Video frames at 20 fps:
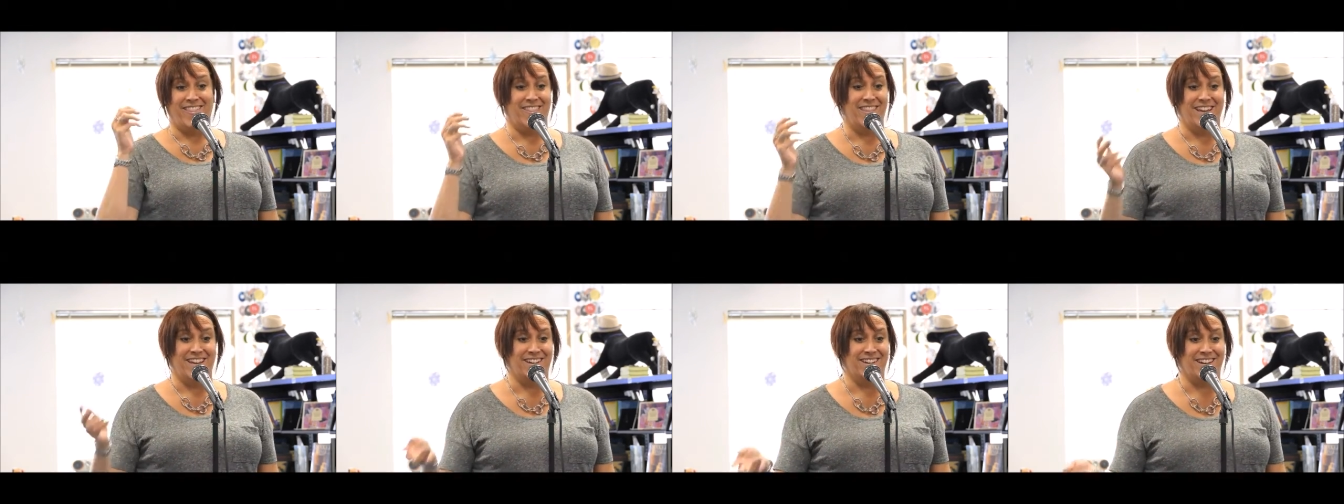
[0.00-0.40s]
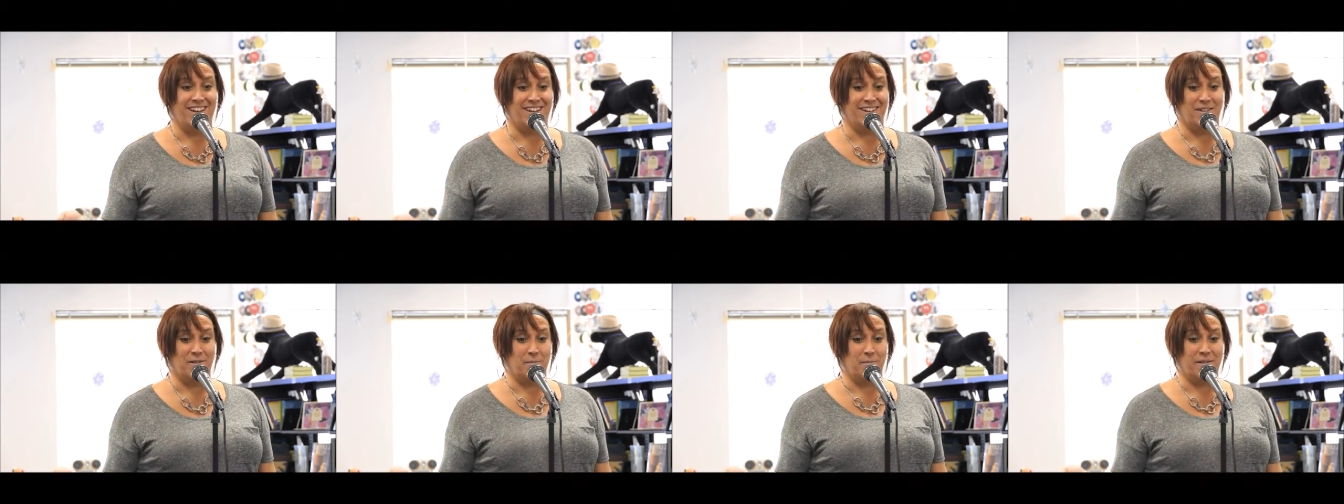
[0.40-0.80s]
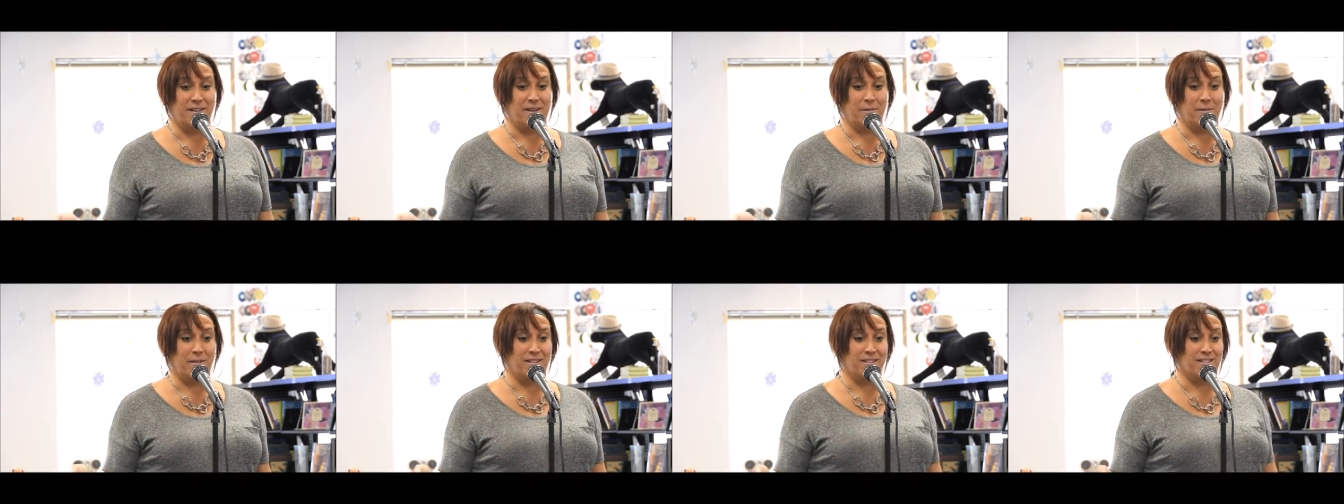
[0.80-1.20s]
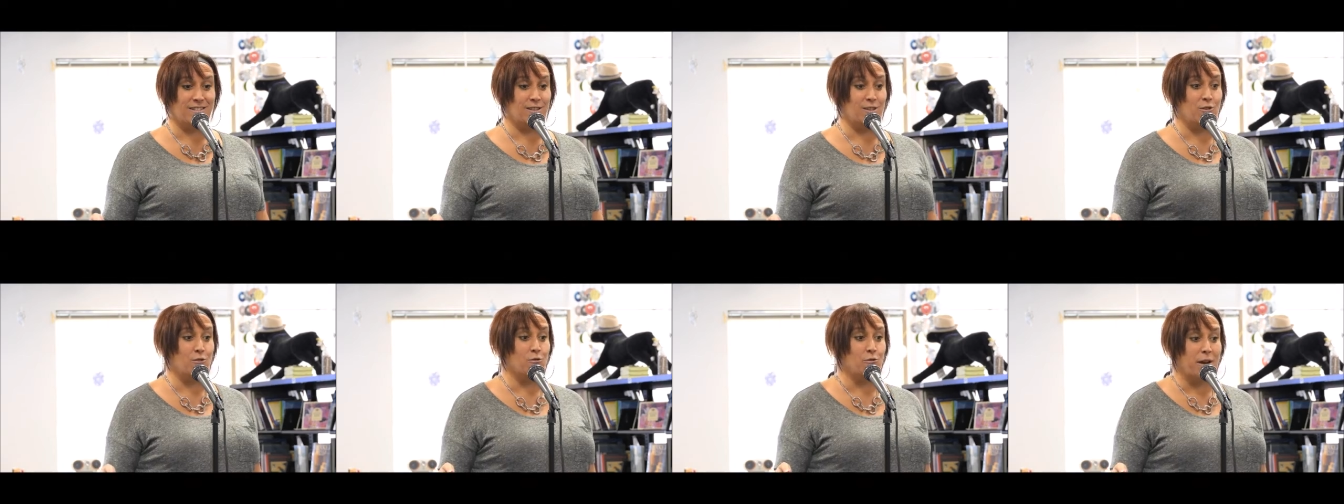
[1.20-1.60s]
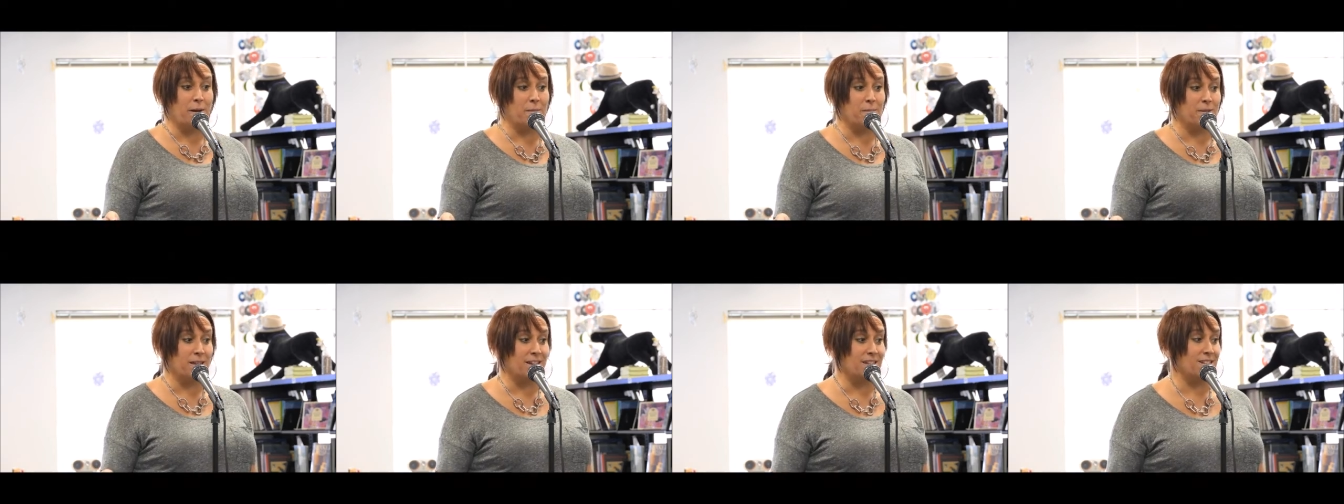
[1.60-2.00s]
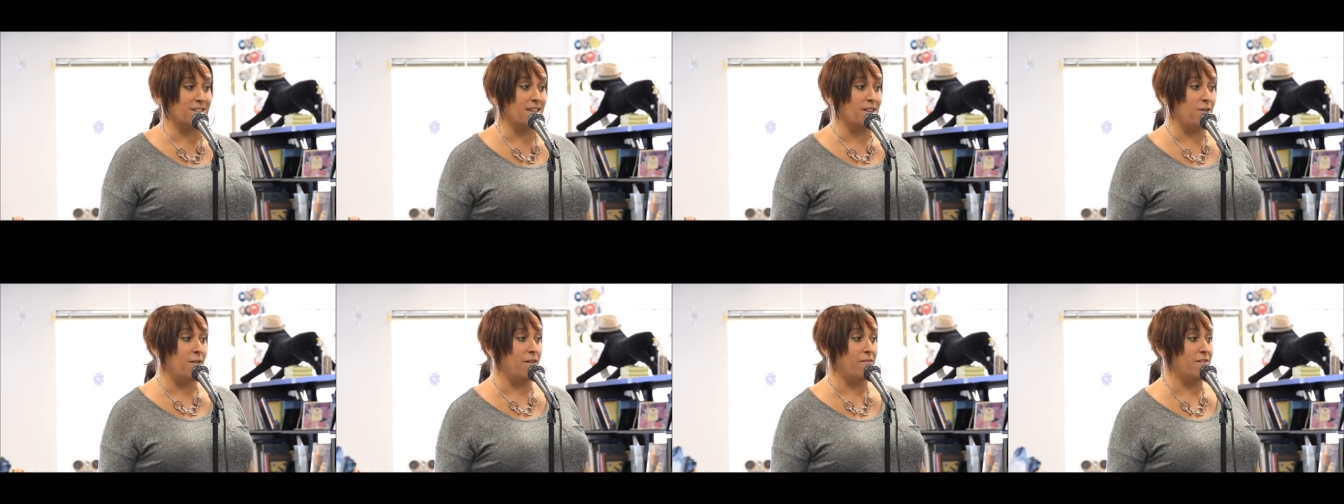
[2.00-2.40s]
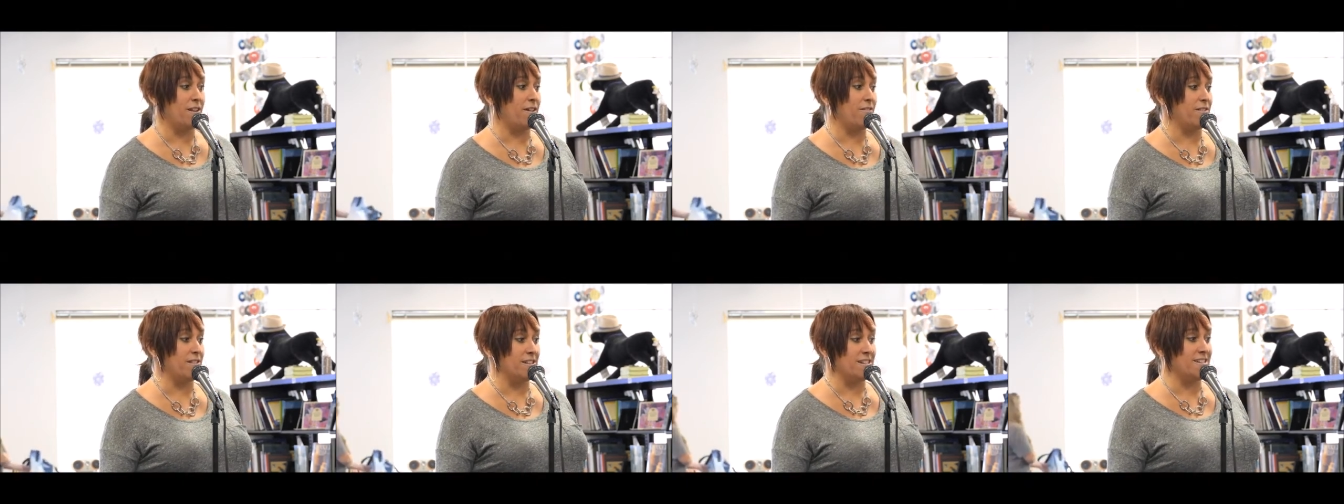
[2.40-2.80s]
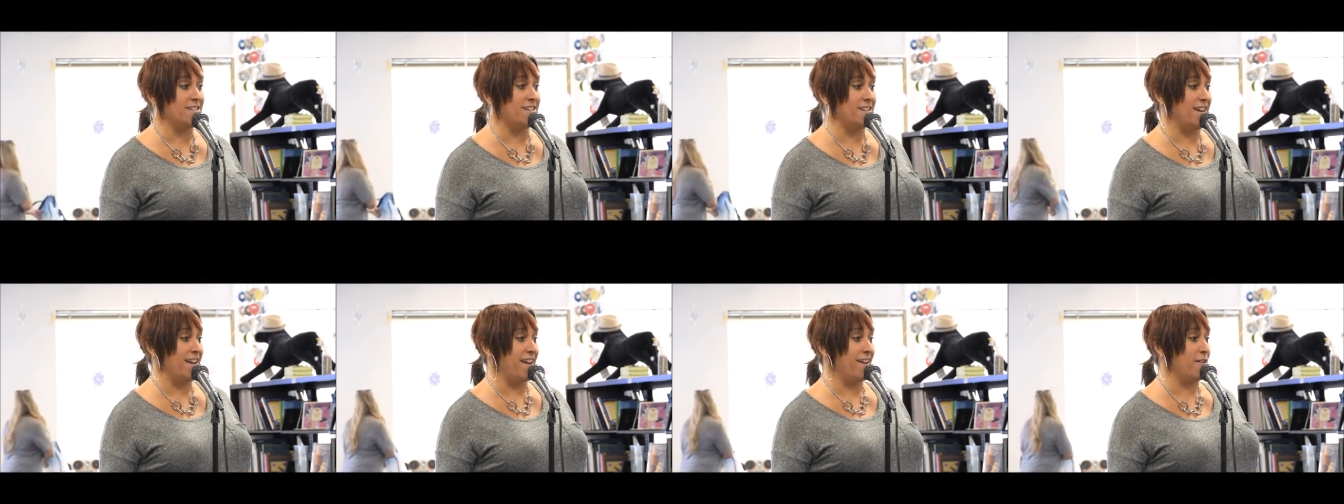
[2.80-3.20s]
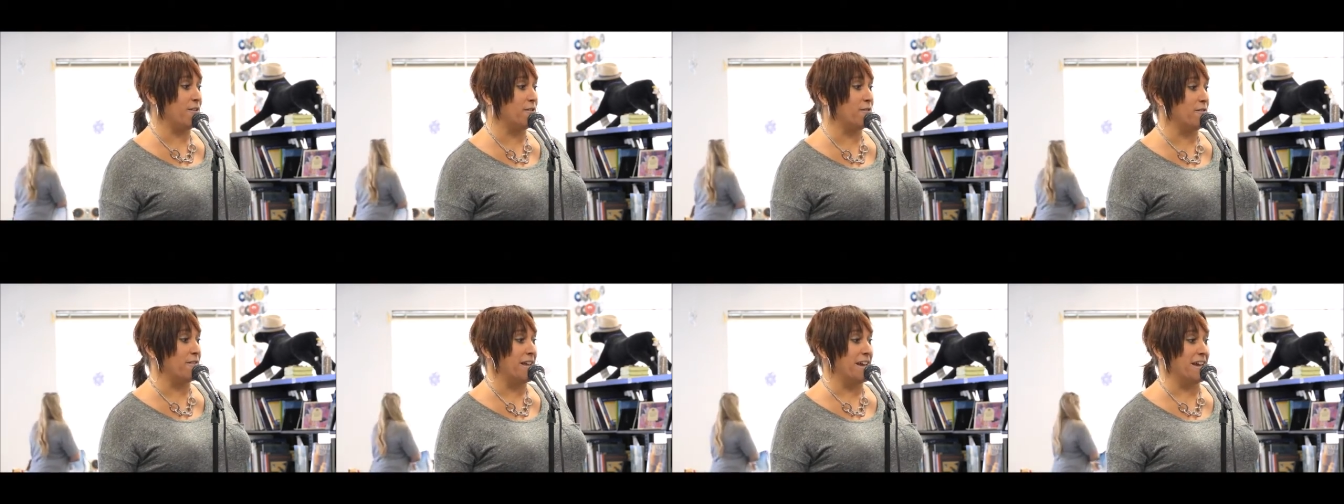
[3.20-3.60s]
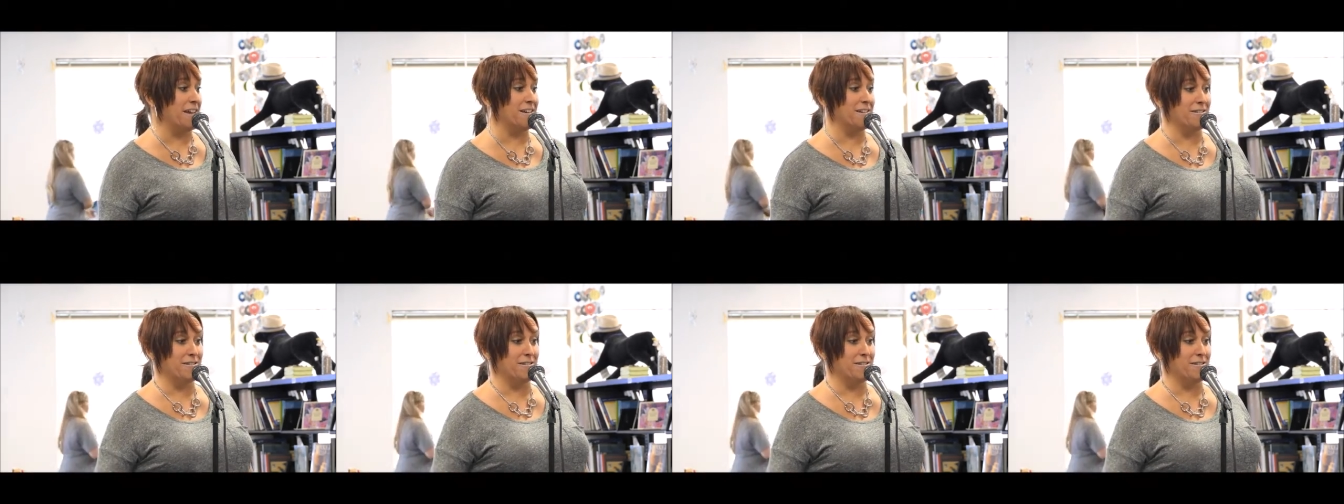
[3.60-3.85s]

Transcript: then it ended up becoming this great place that you have to have at least an acre of land,